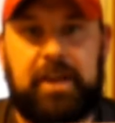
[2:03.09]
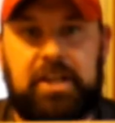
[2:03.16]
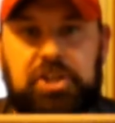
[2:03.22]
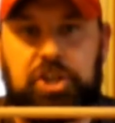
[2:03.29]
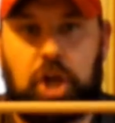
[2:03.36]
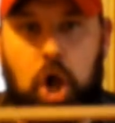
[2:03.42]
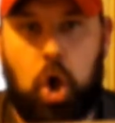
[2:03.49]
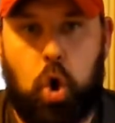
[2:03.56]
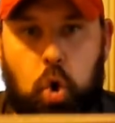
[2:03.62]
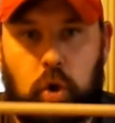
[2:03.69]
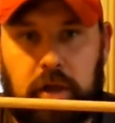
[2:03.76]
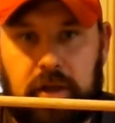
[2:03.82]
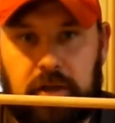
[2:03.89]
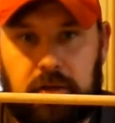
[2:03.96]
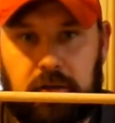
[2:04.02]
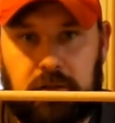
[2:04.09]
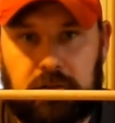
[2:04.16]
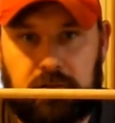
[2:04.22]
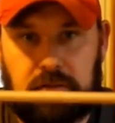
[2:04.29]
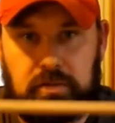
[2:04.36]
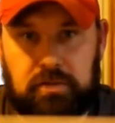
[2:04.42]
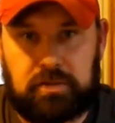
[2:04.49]
inch oak
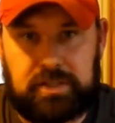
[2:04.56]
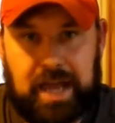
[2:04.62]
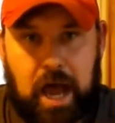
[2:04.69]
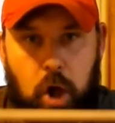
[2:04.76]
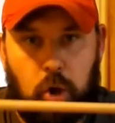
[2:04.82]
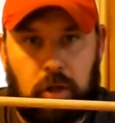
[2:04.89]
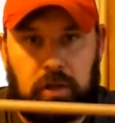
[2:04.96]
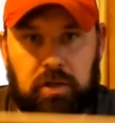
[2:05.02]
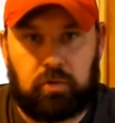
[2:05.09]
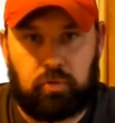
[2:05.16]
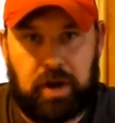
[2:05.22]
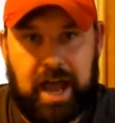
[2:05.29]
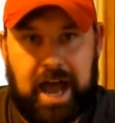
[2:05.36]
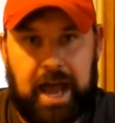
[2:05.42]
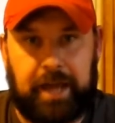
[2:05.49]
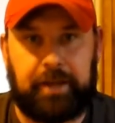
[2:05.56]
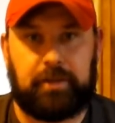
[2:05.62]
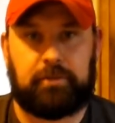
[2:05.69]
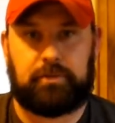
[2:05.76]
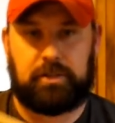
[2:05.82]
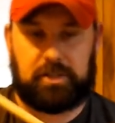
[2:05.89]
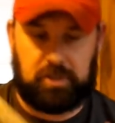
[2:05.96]
dowel rod
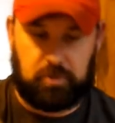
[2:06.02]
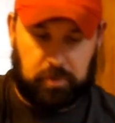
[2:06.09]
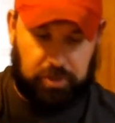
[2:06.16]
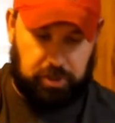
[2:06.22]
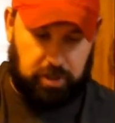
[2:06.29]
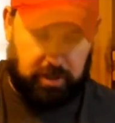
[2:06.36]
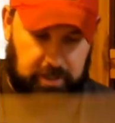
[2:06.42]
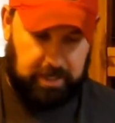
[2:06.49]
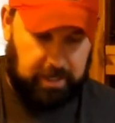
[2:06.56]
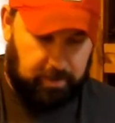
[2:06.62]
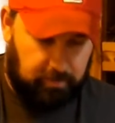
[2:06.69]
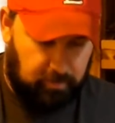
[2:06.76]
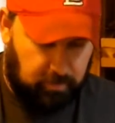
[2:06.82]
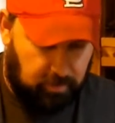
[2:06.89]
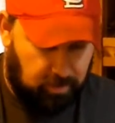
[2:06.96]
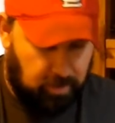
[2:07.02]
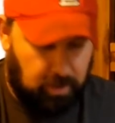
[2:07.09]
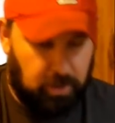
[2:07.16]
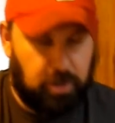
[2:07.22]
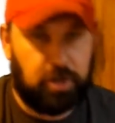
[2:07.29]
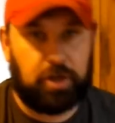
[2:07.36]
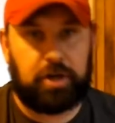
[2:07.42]
is what you're going to need.
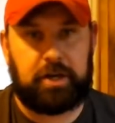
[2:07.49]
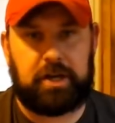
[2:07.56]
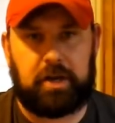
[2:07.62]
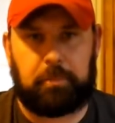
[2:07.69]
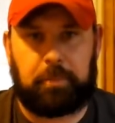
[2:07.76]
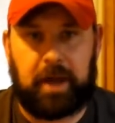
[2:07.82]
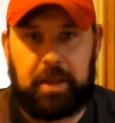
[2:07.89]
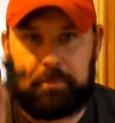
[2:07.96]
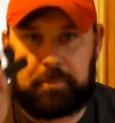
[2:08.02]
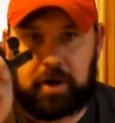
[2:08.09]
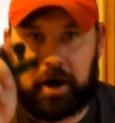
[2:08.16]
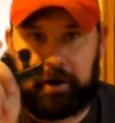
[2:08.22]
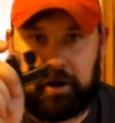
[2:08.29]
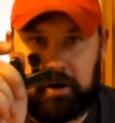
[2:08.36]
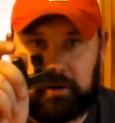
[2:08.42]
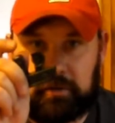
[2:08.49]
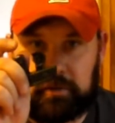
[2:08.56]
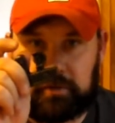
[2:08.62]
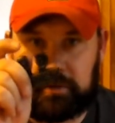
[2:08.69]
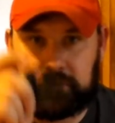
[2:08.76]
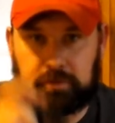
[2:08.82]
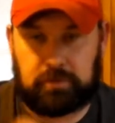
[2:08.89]
You're going to need a pipe cutter.
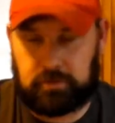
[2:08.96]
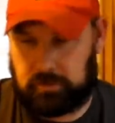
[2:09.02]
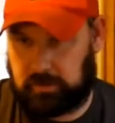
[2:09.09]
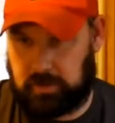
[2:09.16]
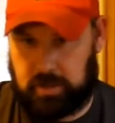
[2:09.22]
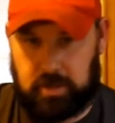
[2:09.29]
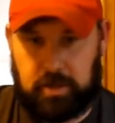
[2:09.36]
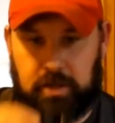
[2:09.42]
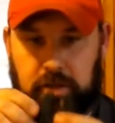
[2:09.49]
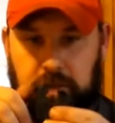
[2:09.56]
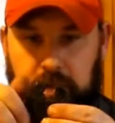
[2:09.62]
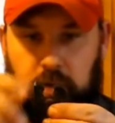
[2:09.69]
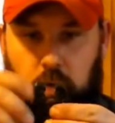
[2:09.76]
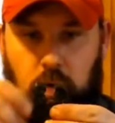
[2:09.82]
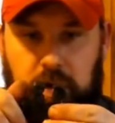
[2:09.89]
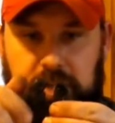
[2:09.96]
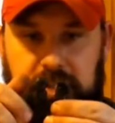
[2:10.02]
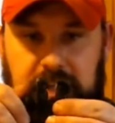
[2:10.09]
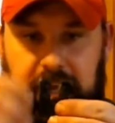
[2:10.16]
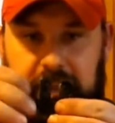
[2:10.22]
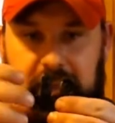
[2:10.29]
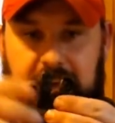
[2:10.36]
Works
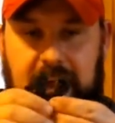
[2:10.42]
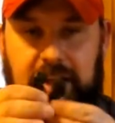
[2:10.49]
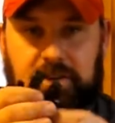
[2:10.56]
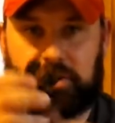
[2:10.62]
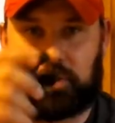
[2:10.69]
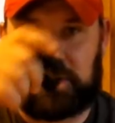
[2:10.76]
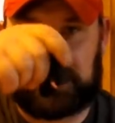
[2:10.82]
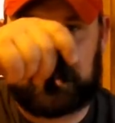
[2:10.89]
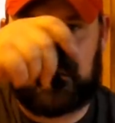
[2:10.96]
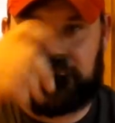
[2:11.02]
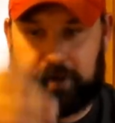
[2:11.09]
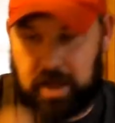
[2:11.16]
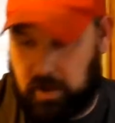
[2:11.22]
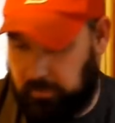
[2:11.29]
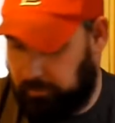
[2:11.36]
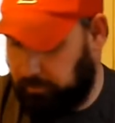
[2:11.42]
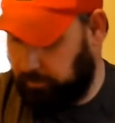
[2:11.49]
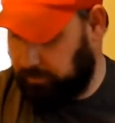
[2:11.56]
like that. Twist it around.